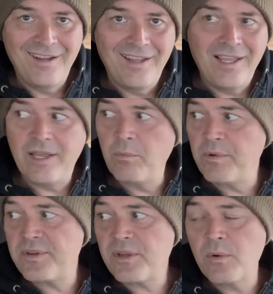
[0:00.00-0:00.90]
And what
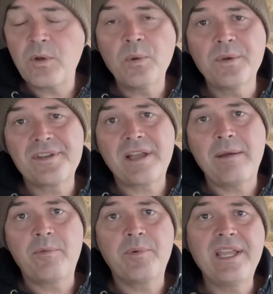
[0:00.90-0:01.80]
was so cool is
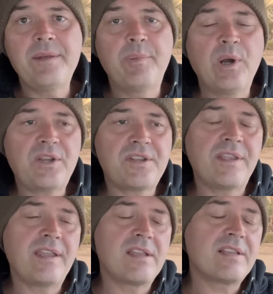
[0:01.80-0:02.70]
I would read books
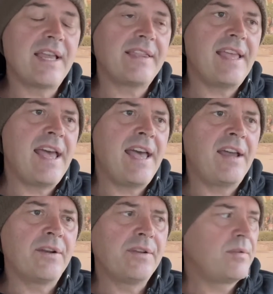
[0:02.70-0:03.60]
and things like
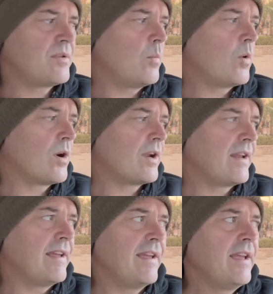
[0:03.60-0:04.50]
that, or do some work,
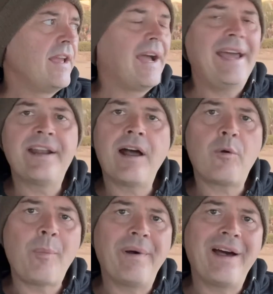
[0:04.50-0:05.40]
and I had an
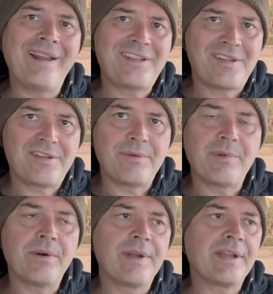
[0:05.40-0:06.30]
aquaponics
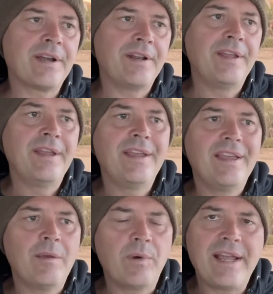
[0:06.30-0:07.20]
system going on, and